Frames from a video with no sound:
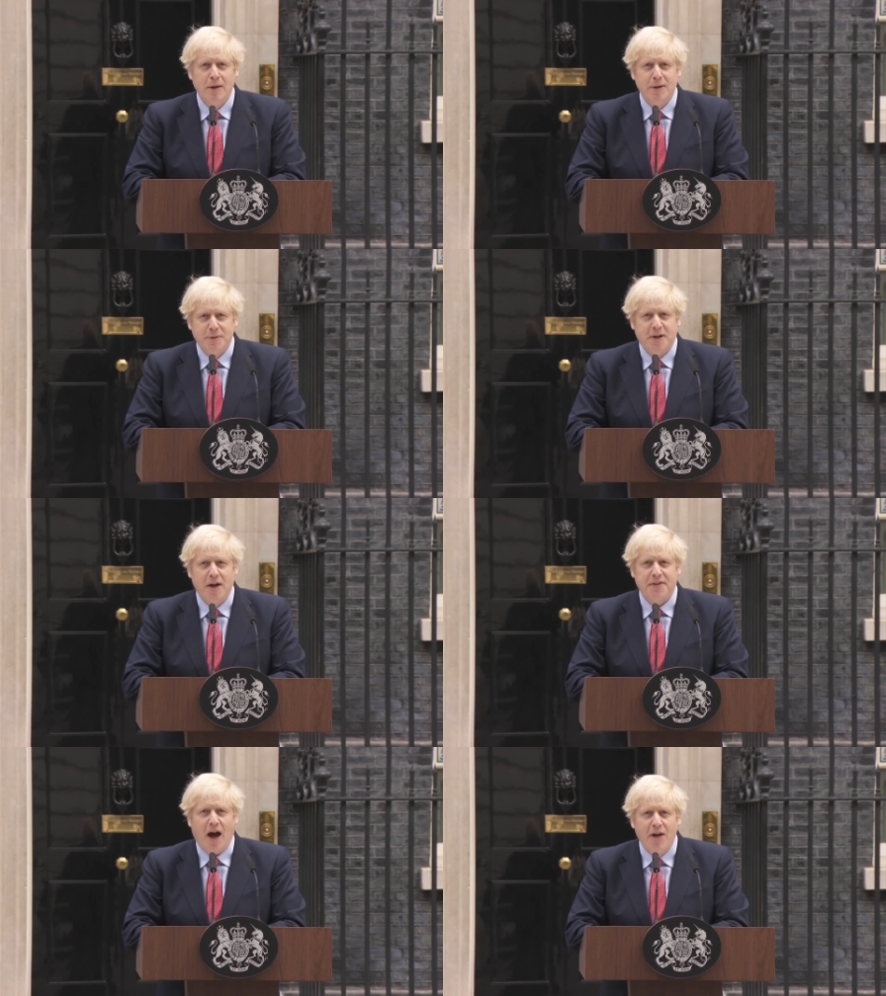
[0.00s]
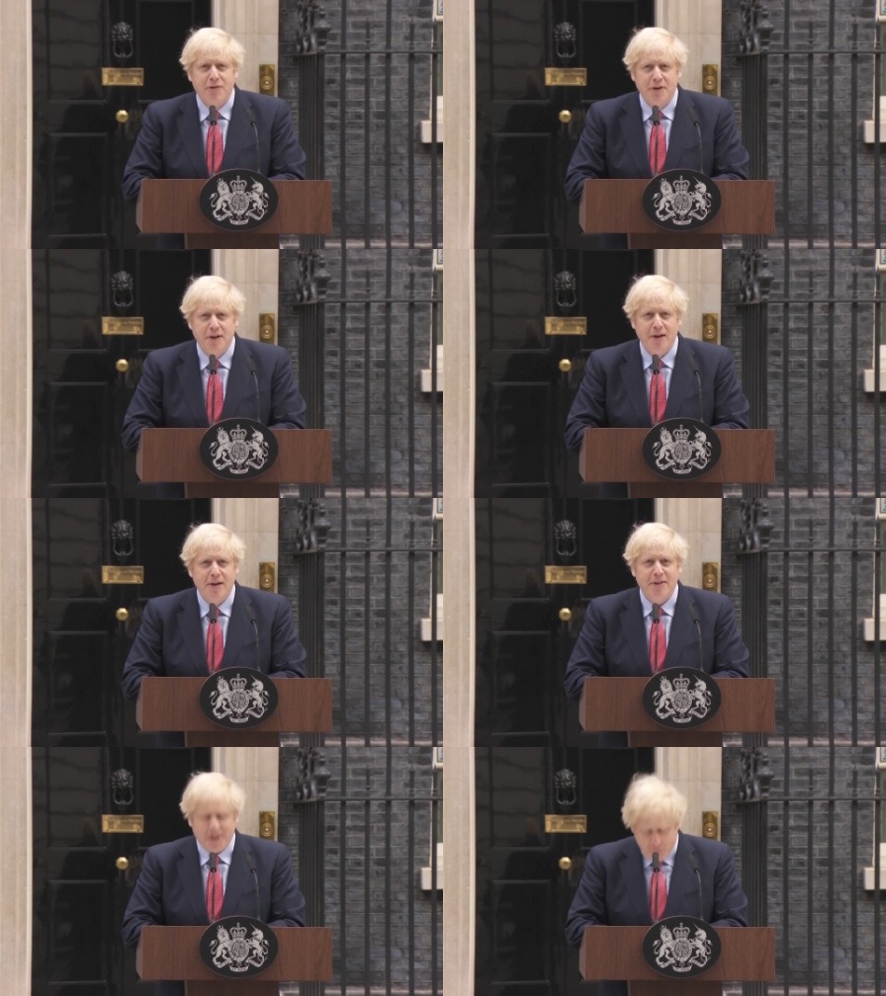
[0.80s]
who turns 100
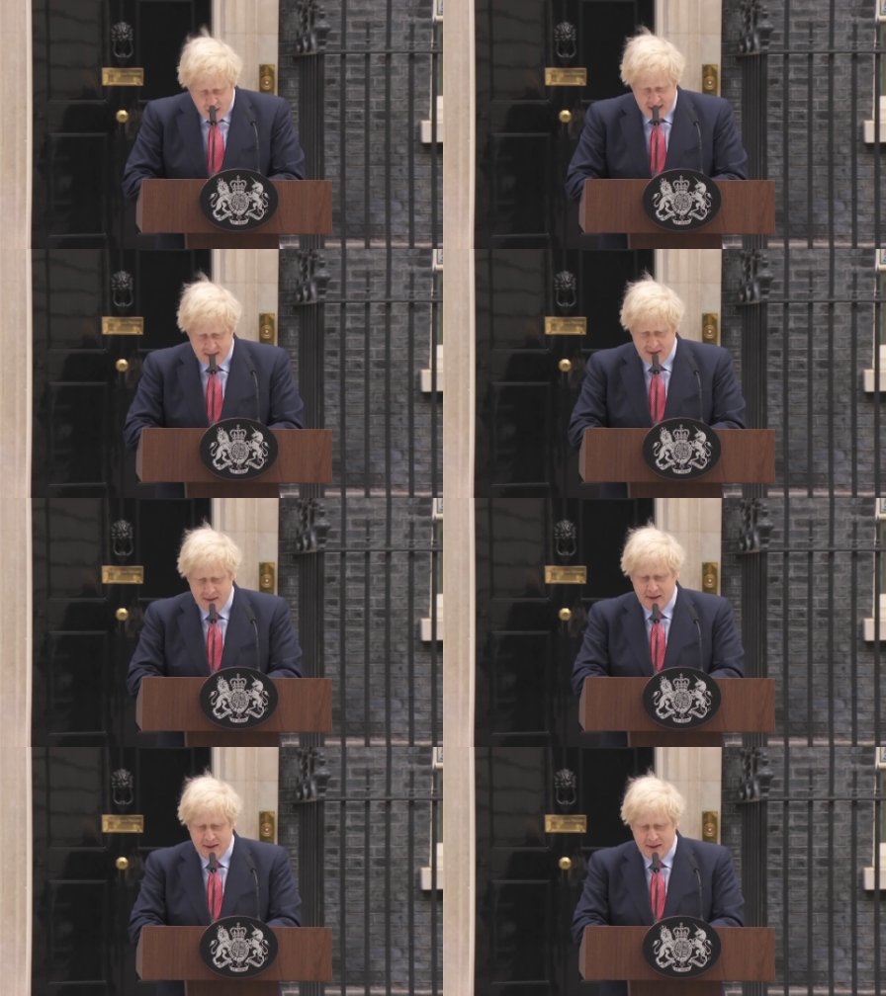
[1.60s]
this week,